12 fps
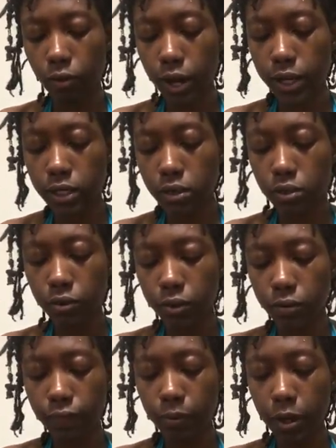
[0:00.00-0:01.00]
Why is the 3
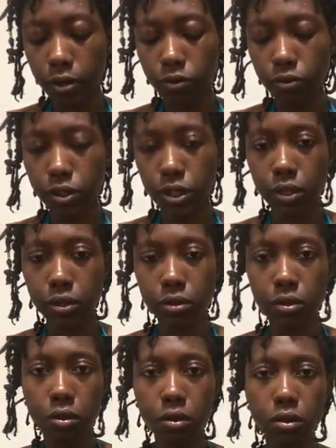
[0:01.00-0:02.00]
of Pentacles
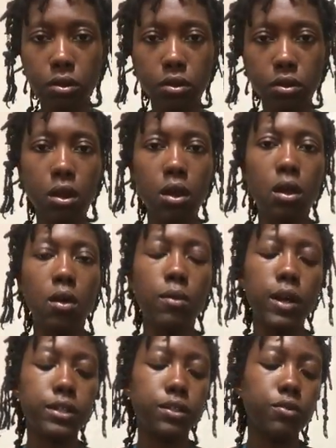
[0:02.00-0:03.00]
here?
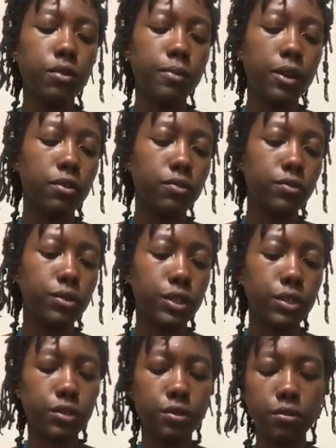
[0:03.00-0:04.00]
Why is the 3 of Pentacles
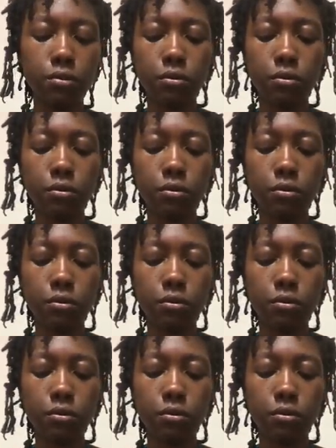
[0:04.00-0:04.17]
here?